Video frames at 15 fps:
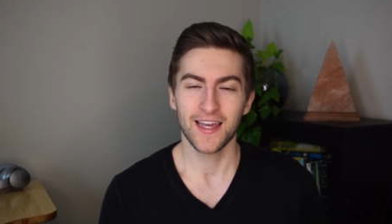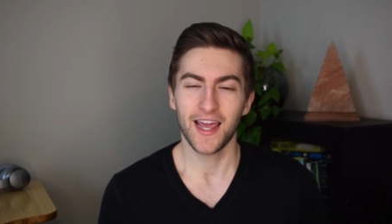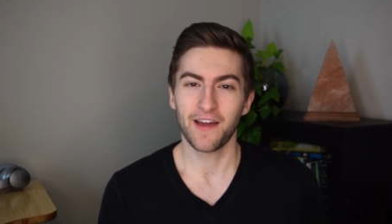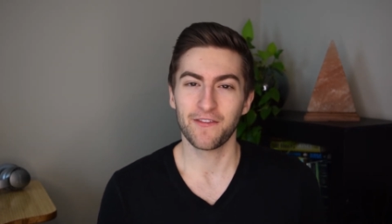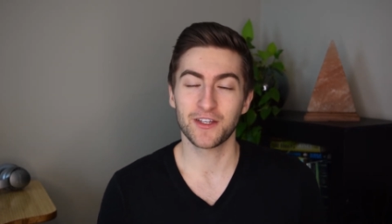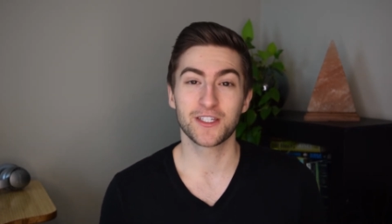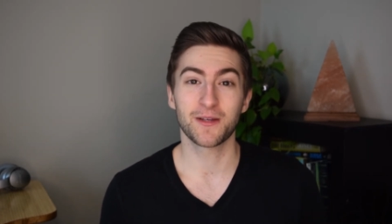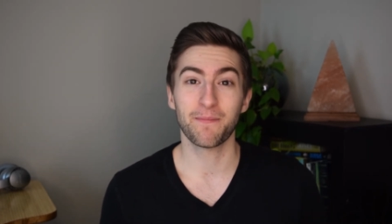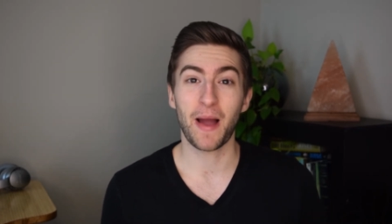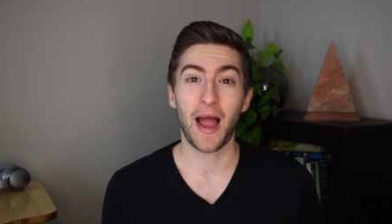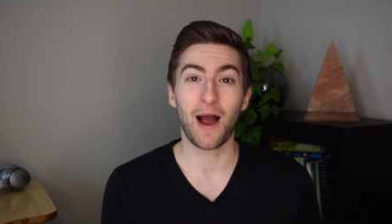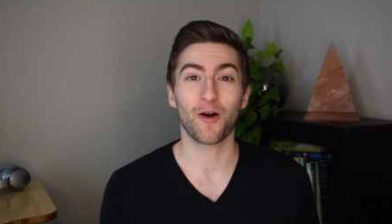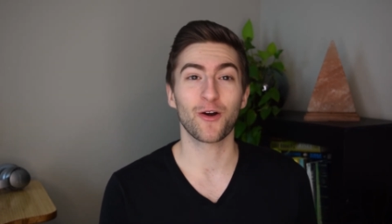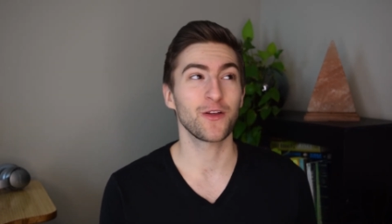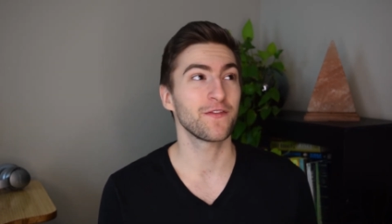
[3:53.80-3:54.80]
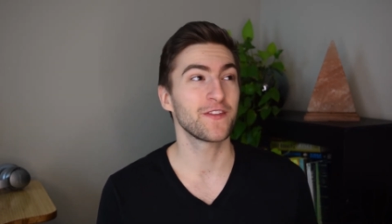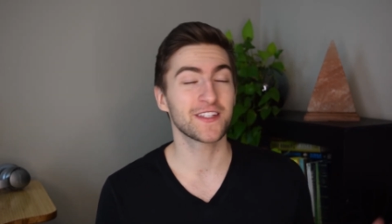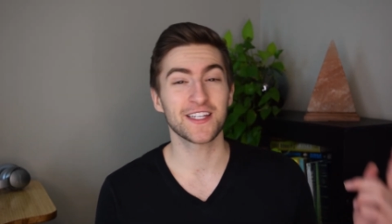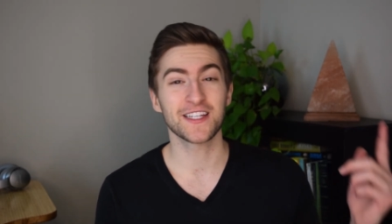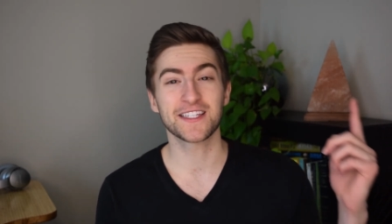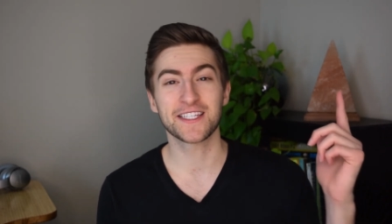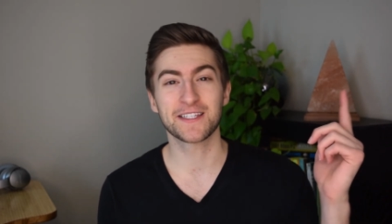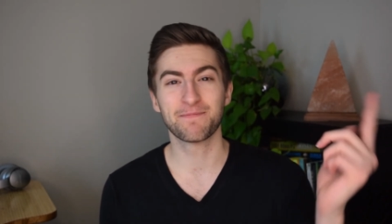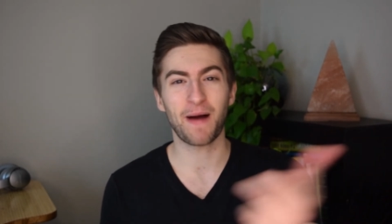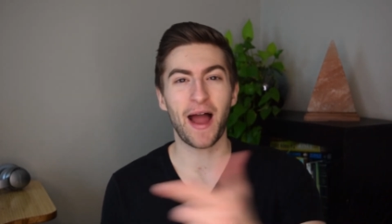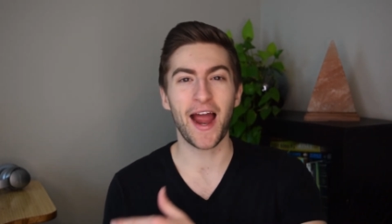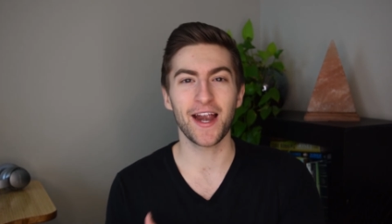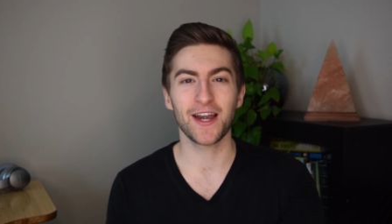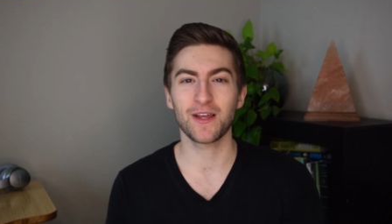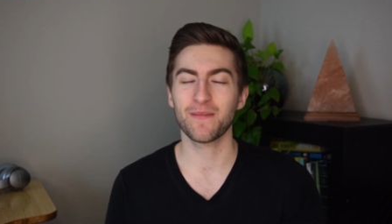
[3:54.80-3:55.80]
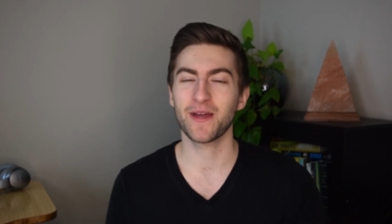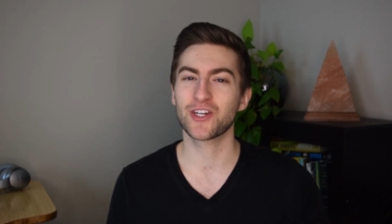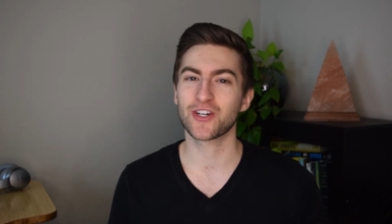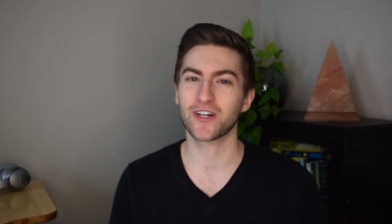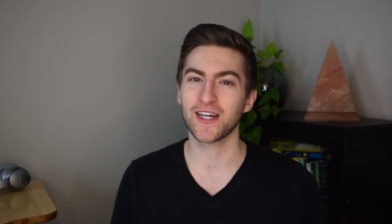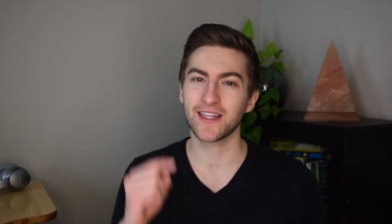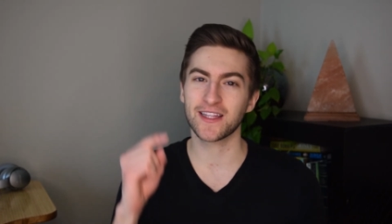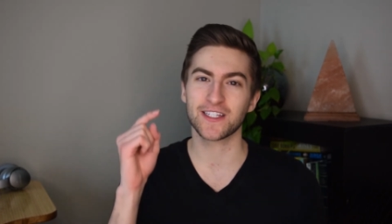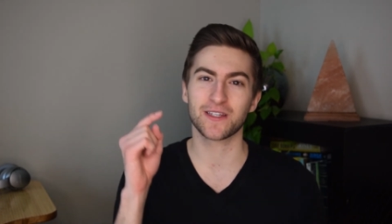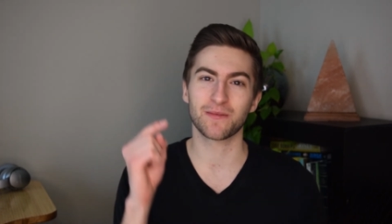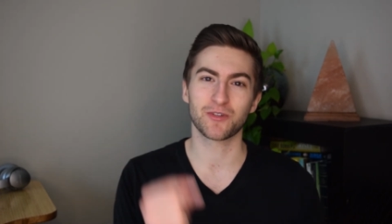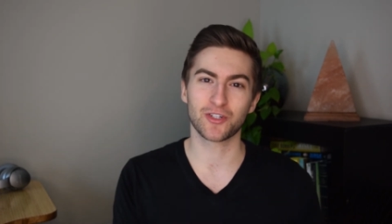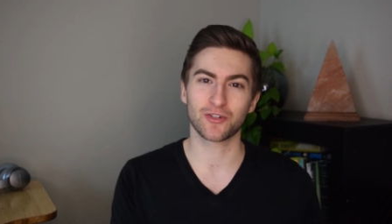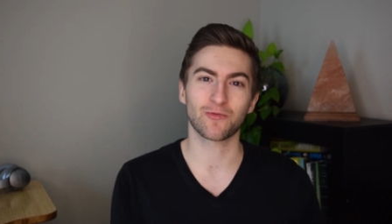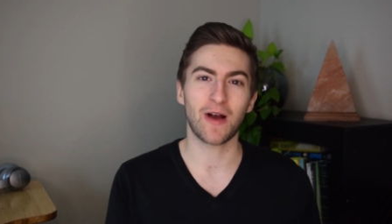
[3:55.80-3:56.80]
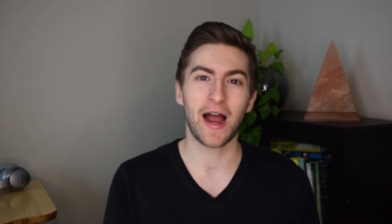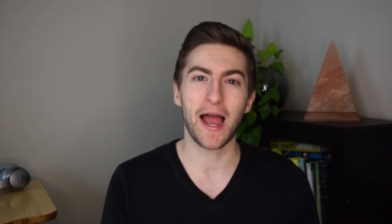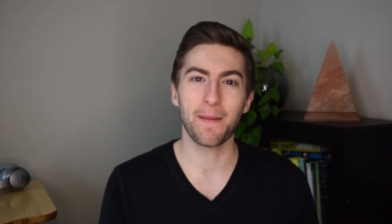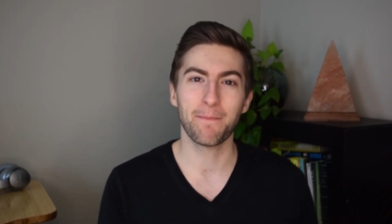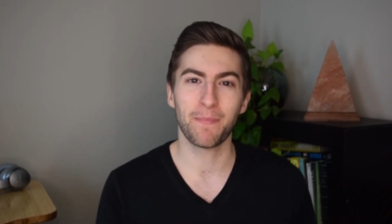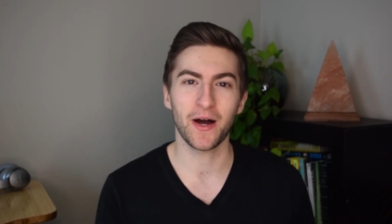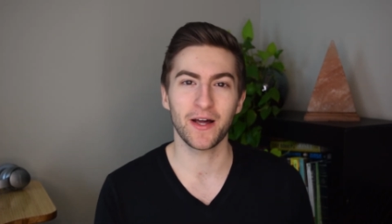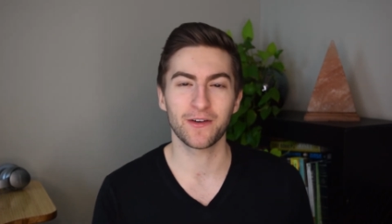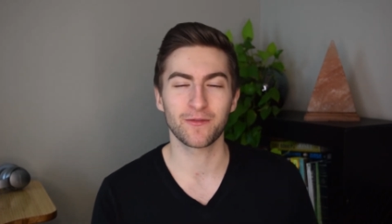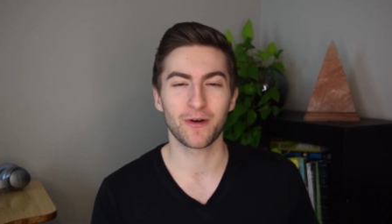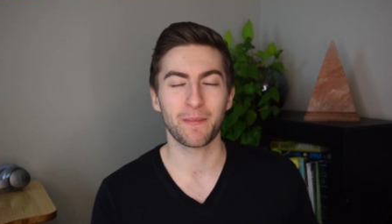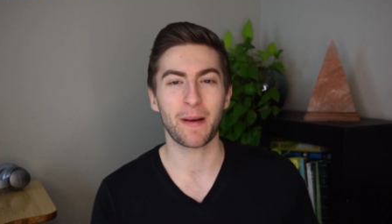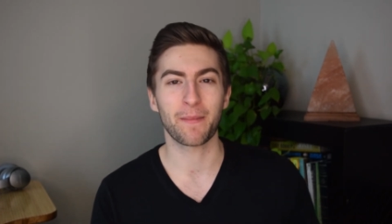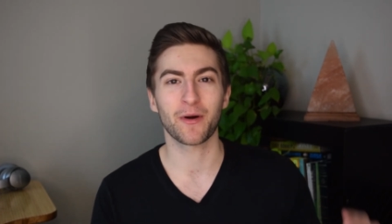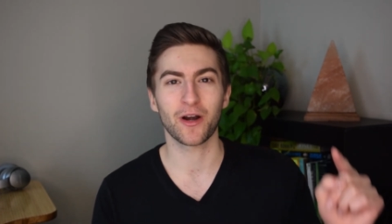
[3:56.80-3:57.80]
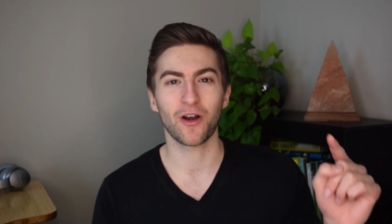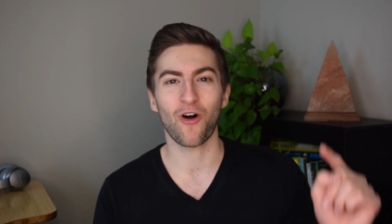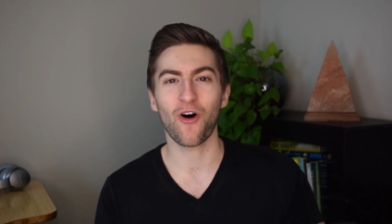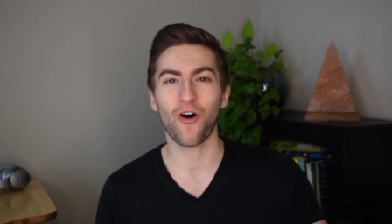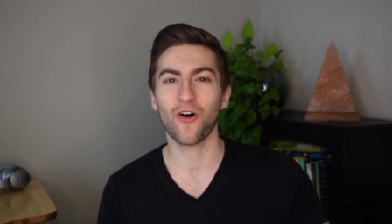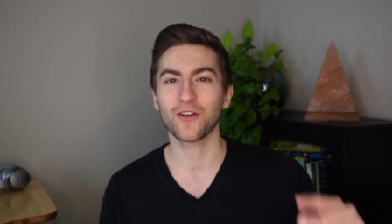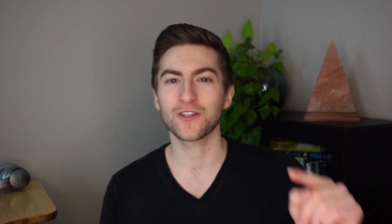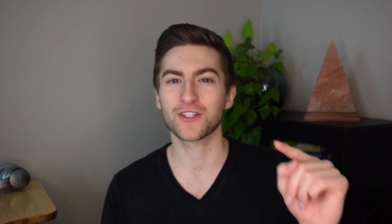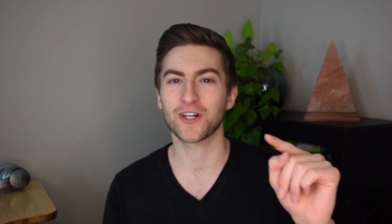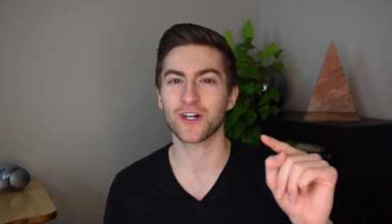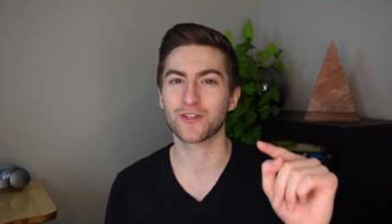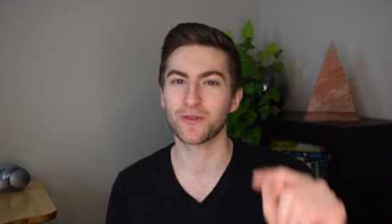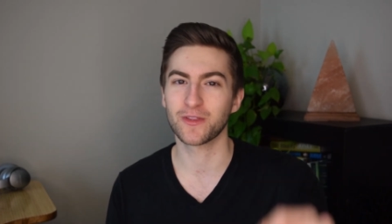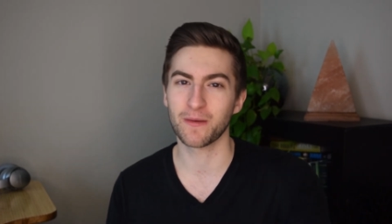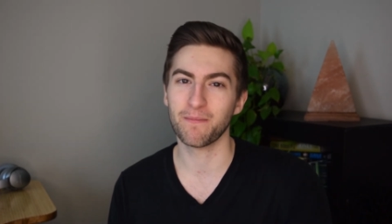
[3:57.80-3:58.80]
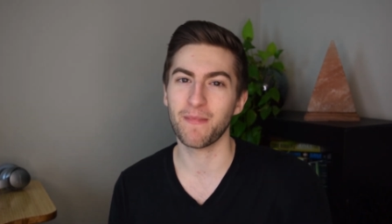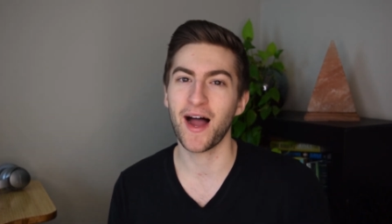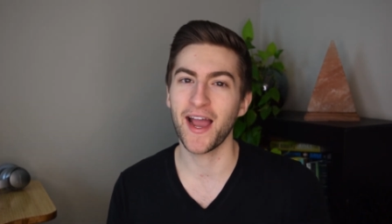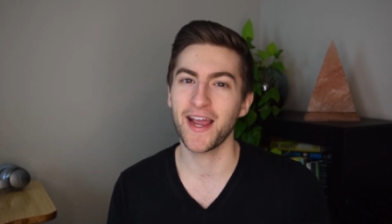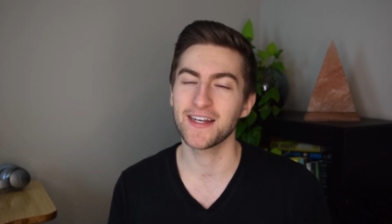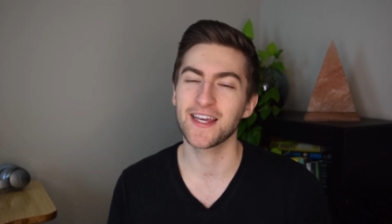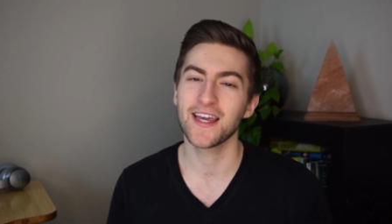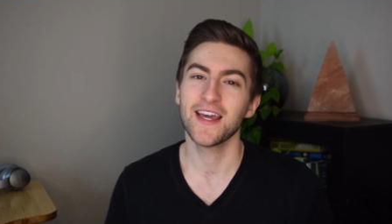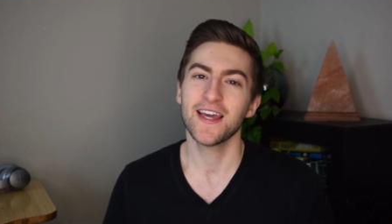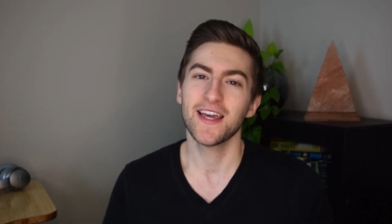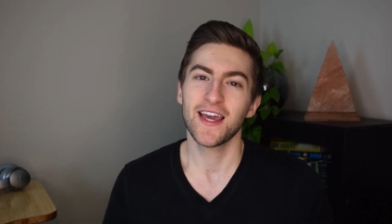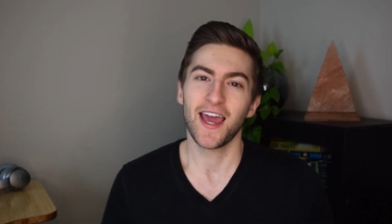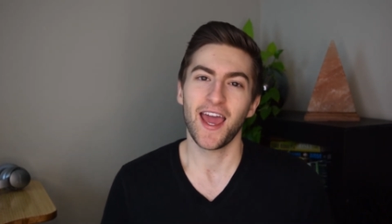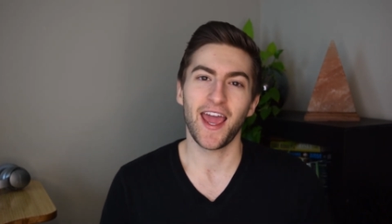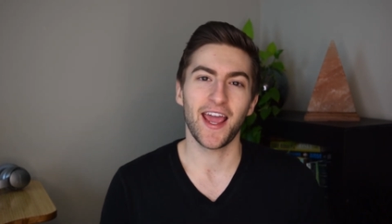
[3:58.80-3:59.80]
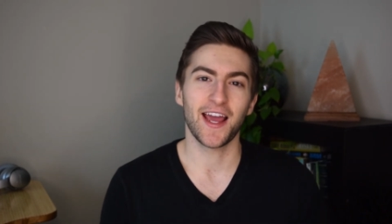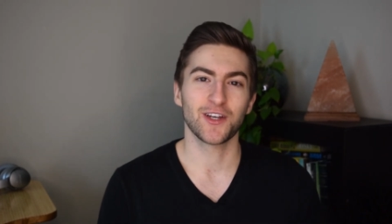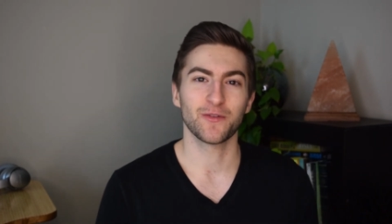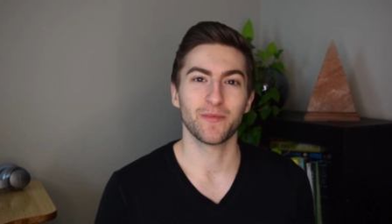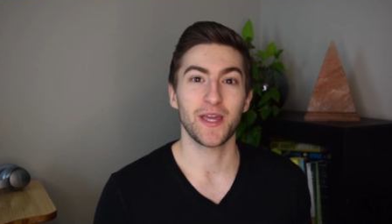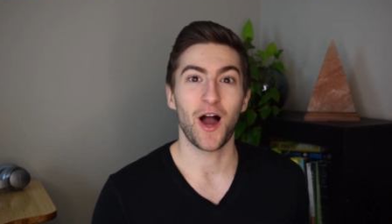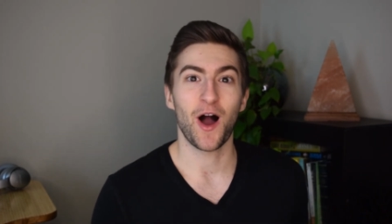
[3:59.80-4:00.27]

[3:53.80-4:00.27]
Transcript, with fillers: If this empowered you, if this inspired you, make sure to hit the subscribe button. Remember, it all starts with the mind and you'll be